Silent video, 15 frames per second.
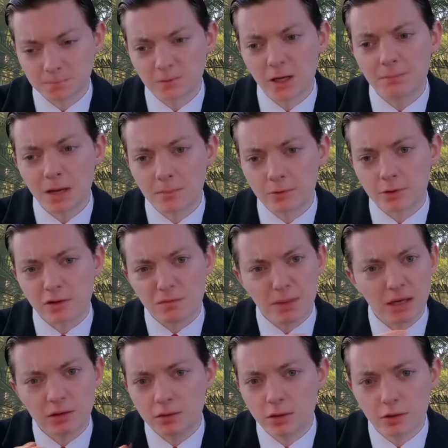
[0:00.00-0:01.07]
I remember, and it's
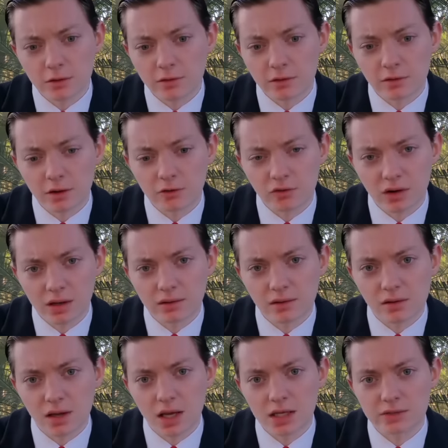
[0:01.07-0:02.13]
been a year since I tried the
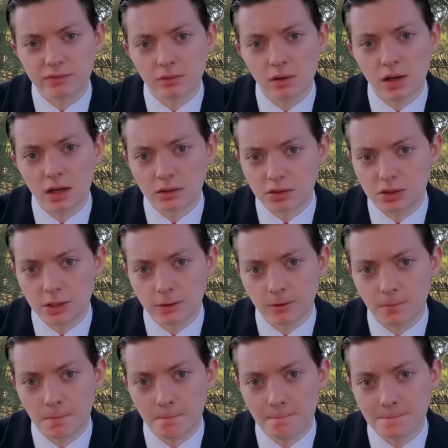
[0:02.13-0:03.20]
Nashville hot
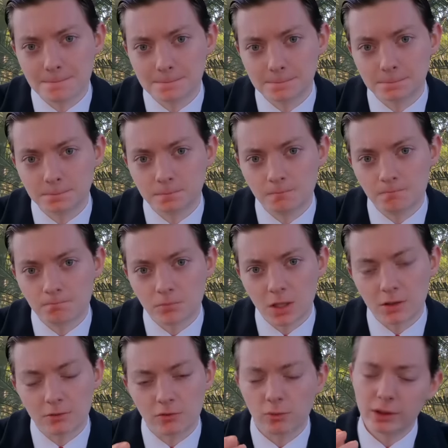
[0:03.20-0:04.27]
chicken,
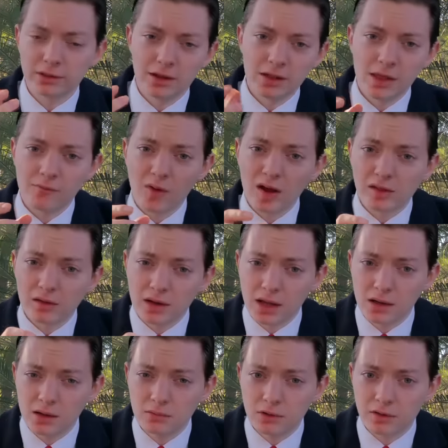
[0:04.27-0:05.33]
and there's one thing that
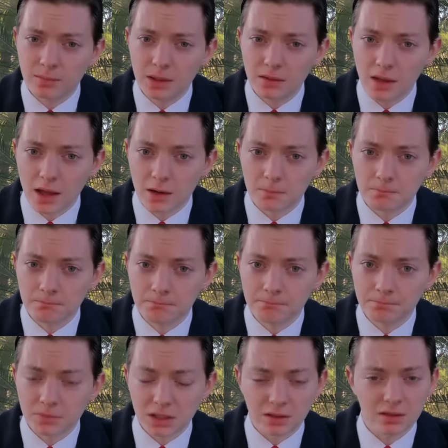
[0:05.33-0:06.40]
resonated with me then
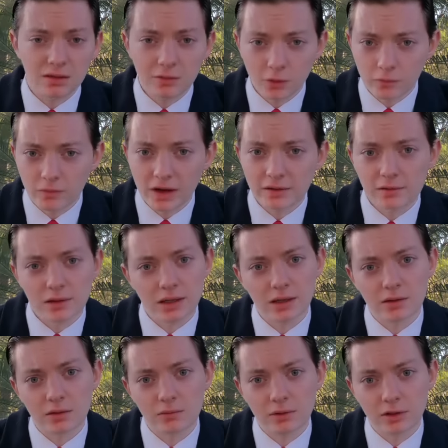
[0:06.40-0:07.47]
that still
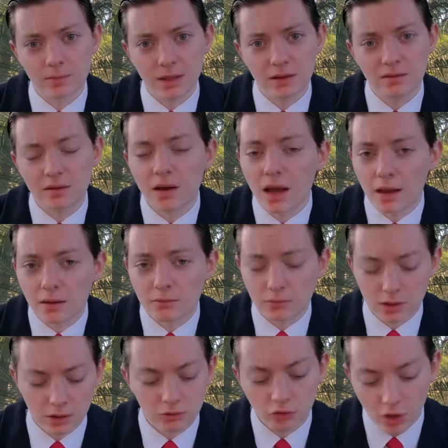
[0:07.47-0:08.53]
resonates with me today
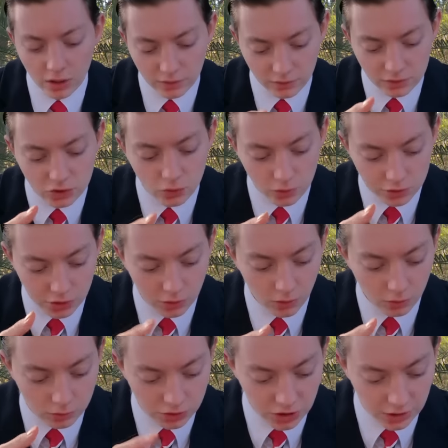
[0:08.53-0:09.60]
when I try this Georgia
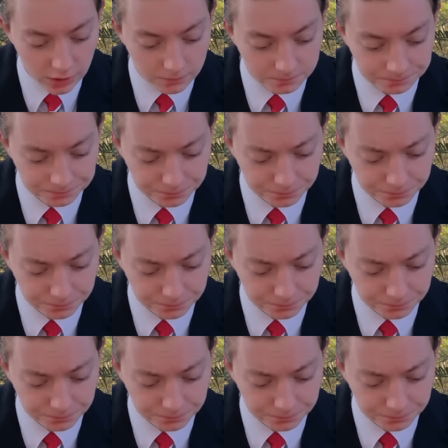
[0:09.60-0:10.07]
Gold chicken.